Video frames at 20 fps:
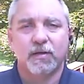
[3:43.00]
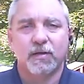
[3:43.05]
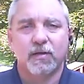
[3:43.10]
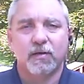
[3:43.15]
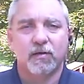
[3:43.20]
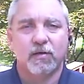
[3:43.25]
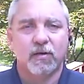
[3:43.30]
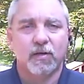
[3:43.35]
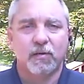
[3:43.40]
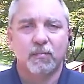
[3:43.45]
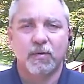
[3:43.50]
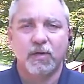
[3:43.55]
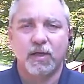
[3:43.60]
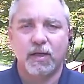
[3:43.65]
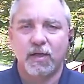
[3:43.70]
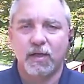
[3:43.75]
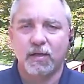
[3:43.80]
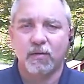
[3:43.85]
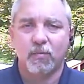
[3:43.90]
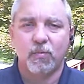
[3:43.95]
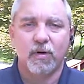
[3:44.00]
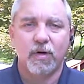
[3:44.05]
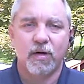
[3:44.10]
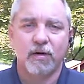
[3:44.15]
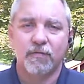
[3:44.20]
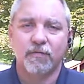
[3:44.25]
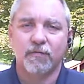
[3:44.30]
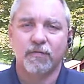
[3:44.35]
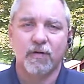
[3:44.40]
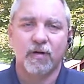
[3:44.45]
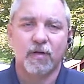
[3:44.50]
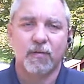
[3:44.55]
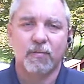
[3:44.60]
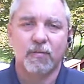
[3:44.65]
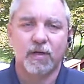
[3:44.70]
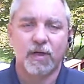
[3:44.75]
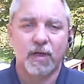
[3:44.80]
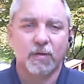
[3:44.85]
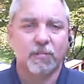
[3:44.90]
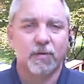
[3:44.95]
that are going to be anywhere from
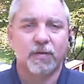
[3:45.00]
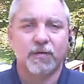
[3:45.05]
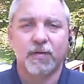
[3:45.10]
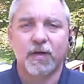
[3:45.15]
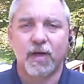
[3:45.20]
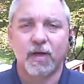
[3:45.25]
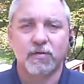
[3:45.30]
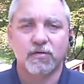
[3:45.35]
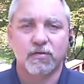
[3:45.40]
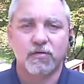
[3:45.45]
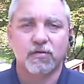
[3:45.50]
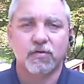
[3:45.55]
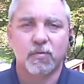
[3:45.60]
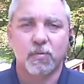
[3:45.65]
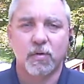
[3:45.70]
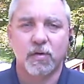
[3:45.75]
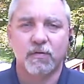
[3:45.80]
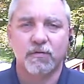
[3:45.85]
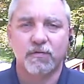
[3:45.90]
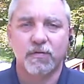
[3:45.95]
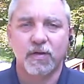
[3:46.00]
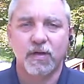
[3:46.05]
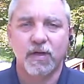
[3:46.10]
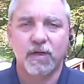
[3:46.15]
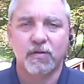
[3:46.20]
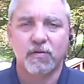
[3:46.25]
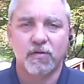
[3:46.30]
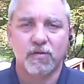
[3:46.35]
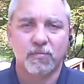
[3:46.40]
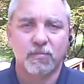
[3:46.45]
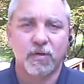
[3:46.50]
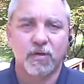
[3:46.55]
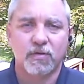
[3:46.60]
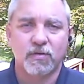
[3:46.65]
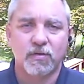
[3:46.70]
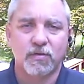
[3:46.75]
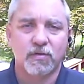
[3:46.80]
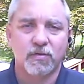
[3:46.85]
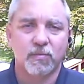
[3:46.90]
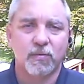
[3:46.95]
a couple of thousand square feet to as much
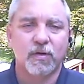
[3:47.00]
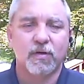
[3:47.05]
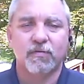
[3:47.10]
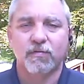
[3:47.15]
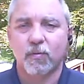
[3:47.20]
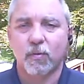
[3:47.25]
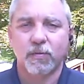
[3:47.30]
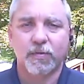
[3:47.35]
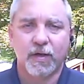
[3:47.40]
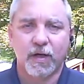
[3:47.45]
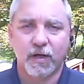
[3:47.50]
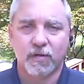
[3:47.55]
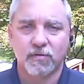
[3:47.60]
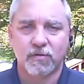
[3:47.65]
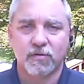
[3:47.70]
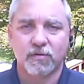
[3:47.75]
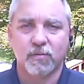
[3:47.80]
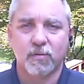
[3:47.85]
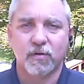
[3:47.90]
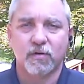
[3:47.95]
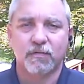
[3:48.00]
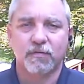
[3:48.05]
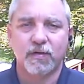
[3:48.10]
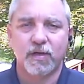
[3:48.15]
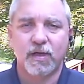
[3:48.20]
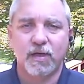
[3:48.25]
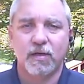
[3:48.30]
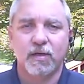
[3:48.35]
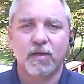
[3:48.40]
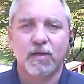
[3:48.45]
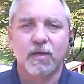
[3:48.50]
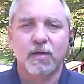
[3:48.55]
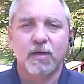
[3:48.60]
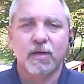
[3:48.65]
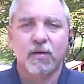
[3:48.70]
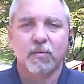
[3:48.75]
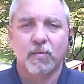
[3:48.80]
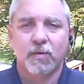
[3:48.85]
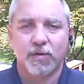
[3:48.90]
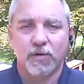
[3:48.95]
as 3,000 and 4,000 square feet,
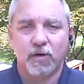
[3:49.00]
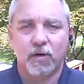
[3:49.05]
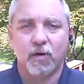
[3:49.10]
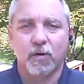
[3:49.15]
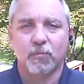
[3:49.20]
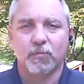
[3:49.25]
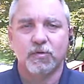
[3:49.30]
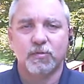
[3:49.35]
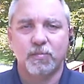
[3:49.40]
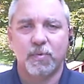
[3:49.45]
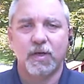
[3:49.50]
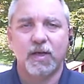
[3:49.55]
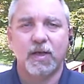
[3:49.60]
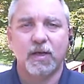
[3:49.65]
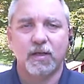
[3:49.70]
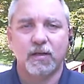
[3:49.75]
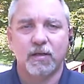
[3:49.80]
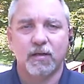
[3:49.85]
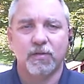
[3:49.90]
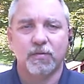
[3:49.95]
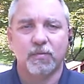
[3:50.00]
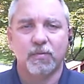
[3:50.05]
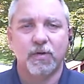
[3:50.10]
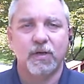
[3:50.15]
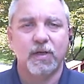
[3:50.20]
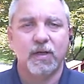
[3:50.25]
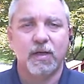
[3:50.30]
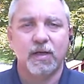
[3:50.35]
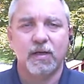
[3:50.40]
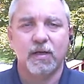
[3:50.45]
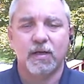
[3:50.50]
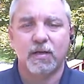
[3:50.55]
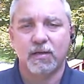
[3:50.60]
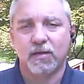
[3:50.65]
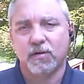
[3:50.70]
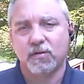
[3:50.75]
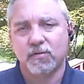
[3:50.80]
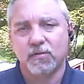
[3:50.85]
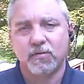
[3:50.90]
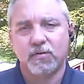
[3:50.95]
with the homes being in the
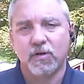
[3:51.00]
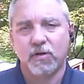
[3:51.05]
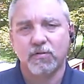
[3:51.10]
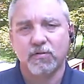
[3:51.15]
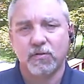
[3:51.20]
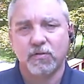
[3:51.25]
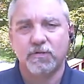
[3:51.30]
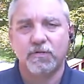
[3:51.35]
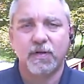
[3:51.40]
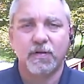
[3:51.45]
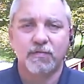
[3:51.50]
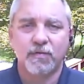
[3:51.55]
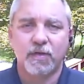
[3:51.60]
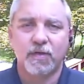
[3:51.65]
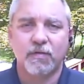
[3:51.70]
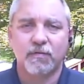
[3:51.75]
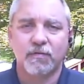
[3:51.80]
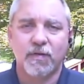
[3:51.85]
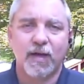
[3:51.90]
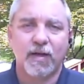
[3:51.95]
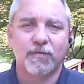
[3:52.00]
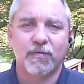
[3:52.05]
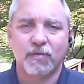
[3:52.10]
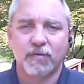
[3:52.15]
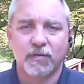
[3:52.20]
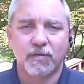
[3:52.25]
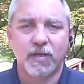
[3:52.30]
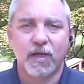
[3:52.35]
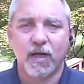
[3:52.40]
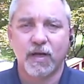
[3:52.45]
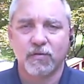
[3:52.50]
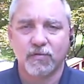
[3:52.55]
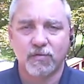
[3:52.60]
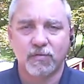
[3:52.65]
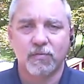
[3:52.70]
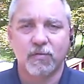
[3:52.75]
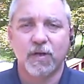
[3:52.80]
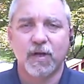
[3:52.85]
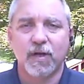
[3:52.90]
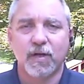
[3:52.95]
250 to 500,000
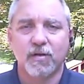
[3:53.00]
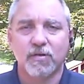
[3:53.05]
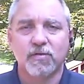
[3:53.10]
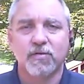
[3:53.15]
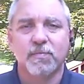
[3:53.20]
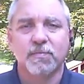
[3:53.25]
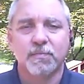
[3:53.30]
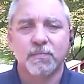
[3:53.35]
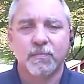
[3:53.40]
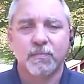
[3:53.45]
range.